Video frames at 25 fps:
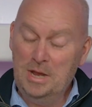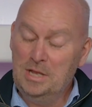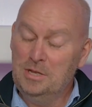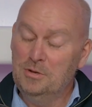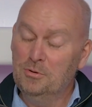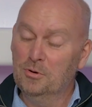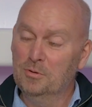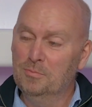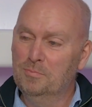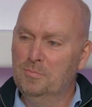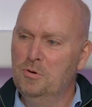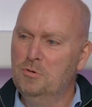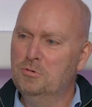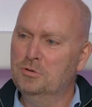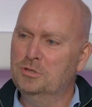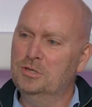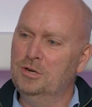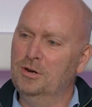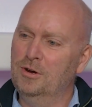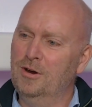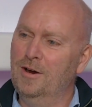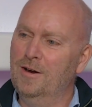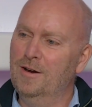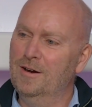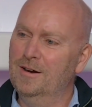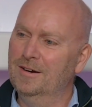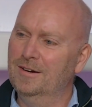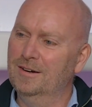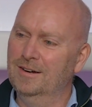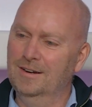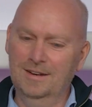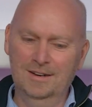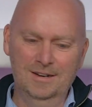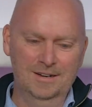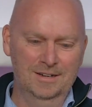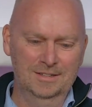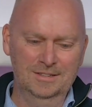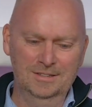your books
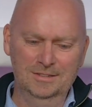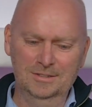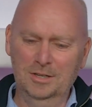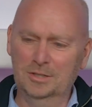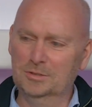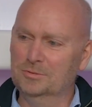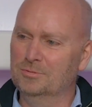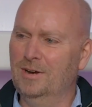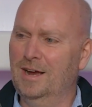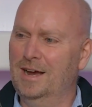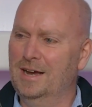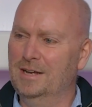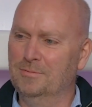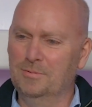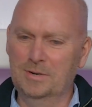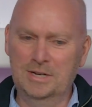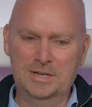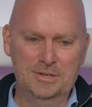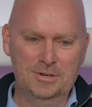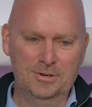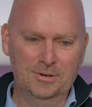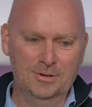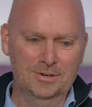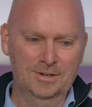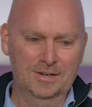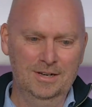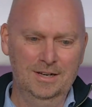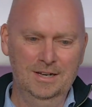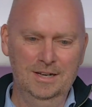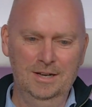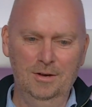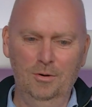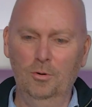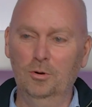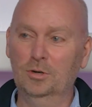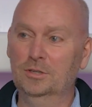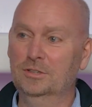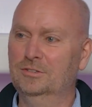are not right, when your
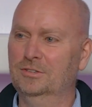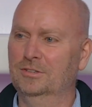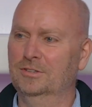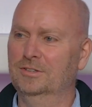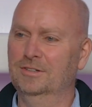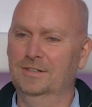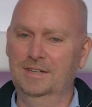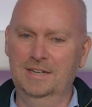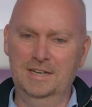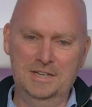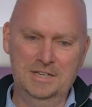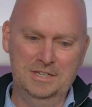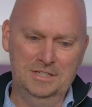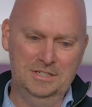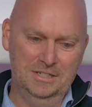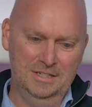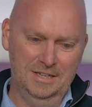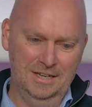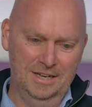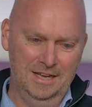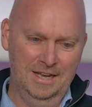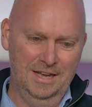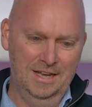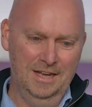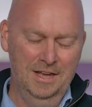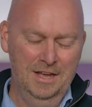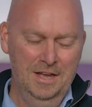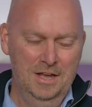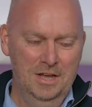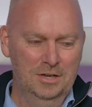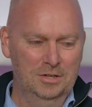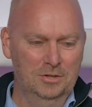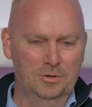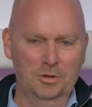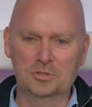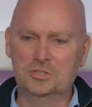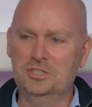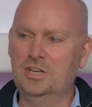auditor is
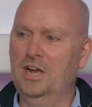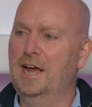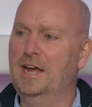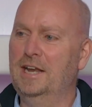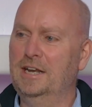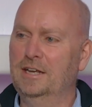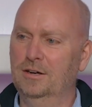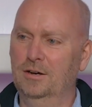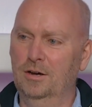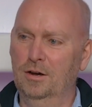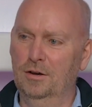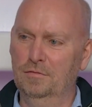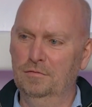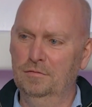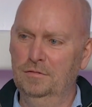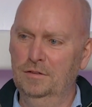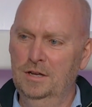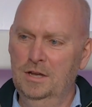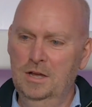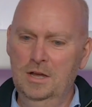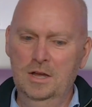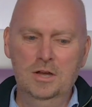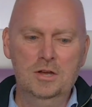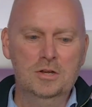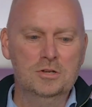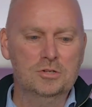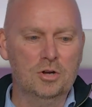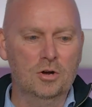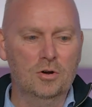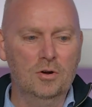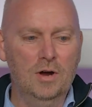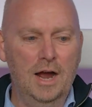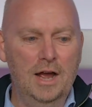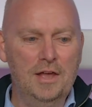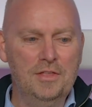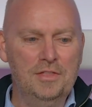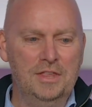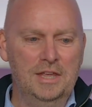not signing off.
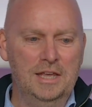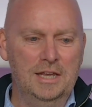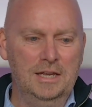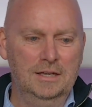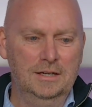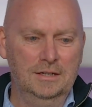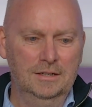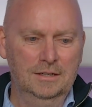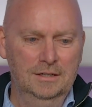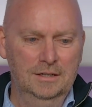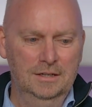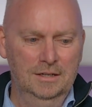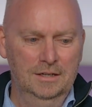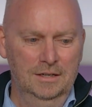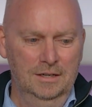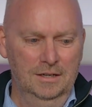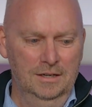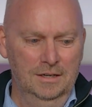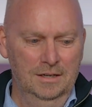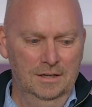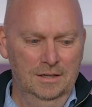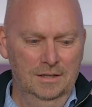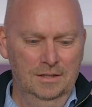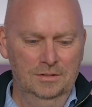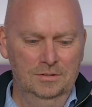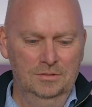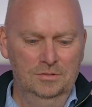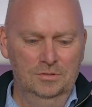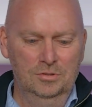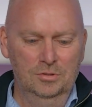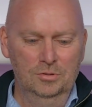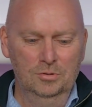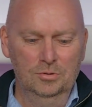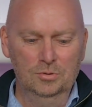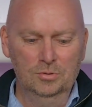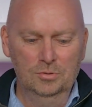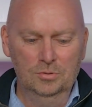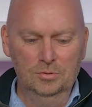So I think
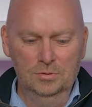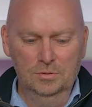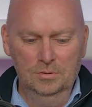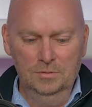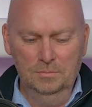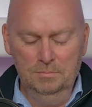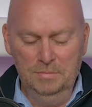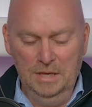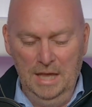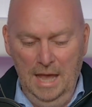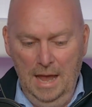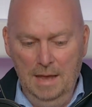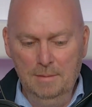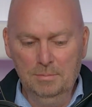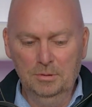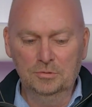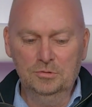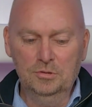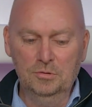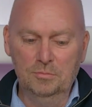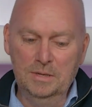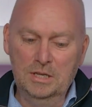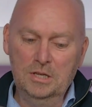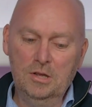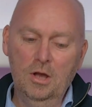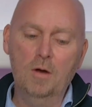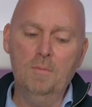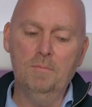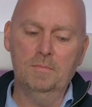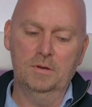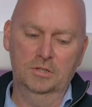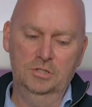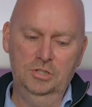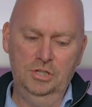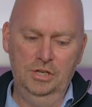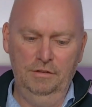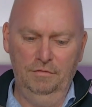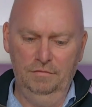to be able to become
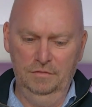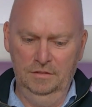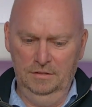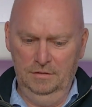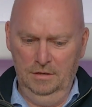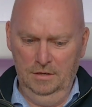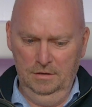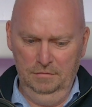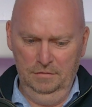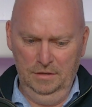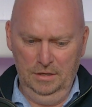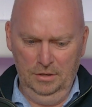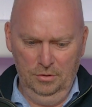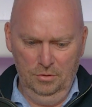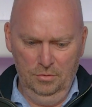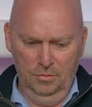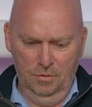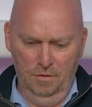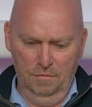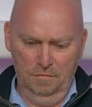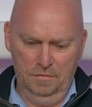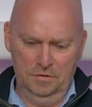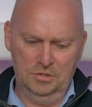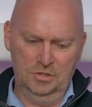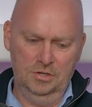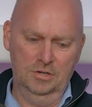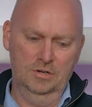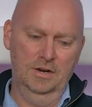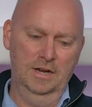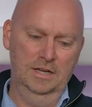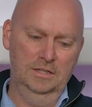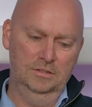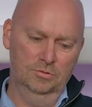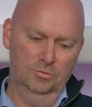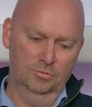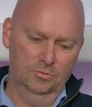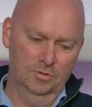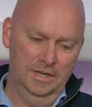a chief value officer
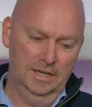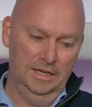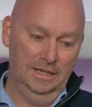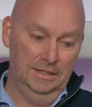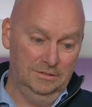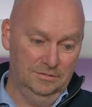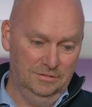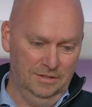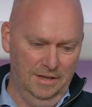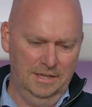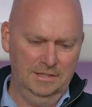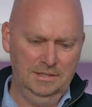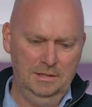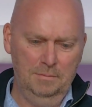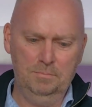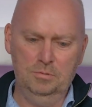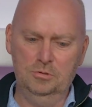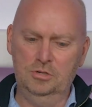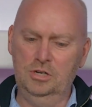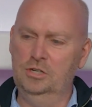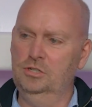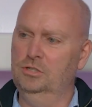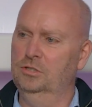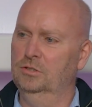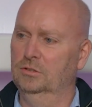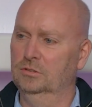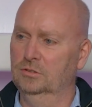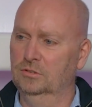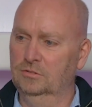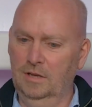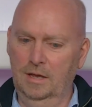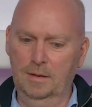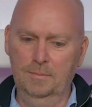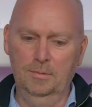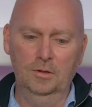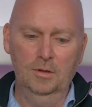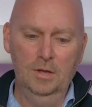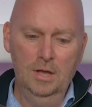and to really take the position on the
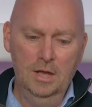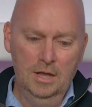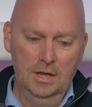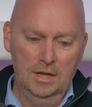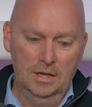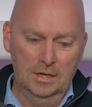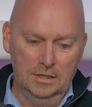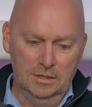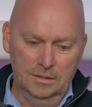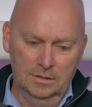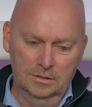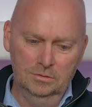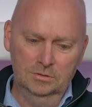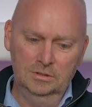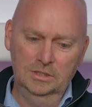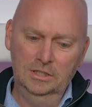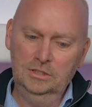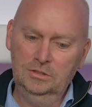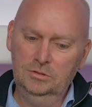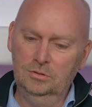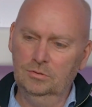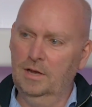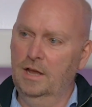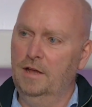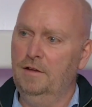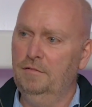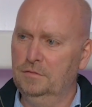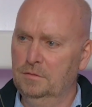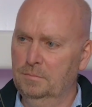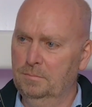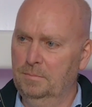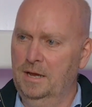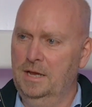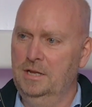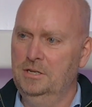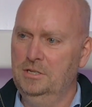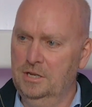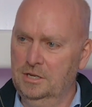table, you need to have the
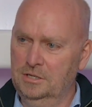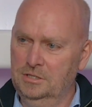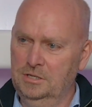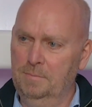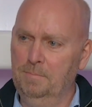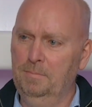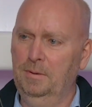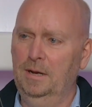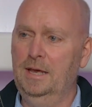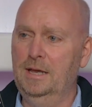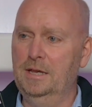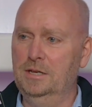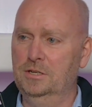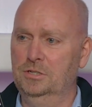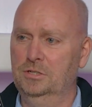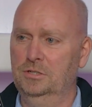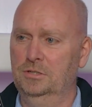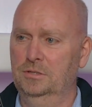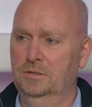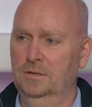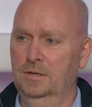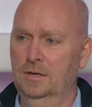basics in place.